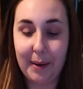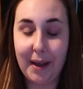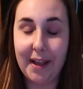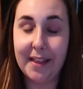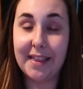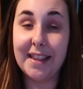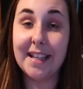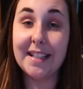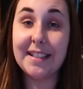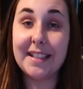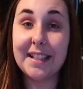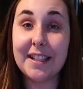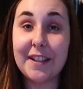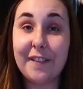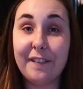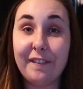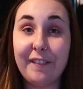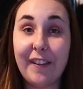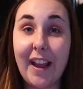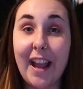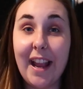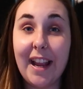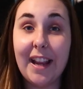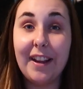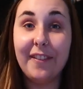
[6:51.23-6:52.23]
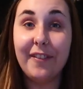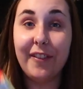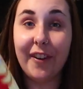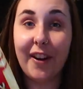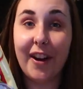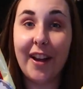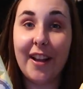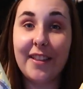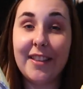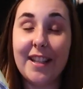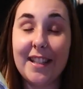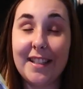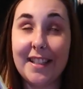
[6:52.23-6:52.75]
and this
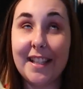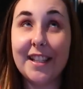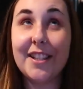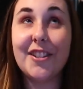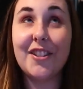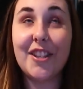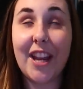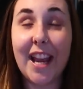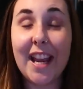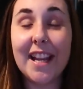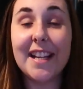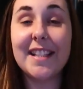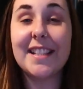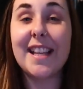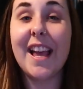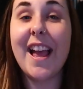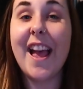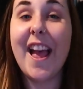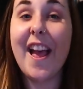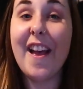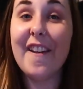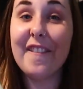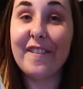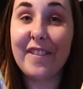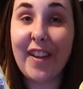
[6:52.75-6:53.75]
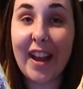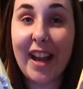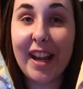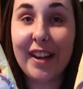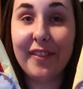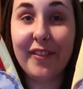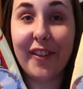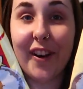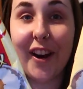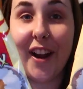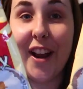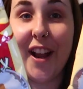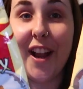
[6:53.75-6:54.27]
is Jake's
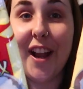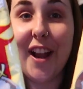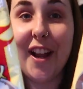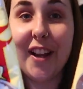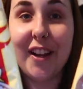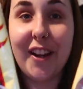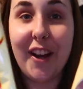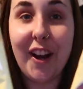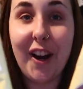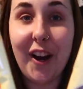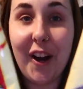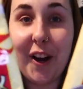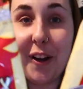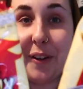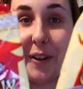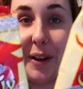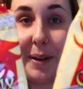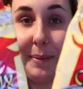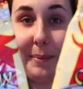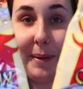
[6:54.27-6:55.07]
favorite curry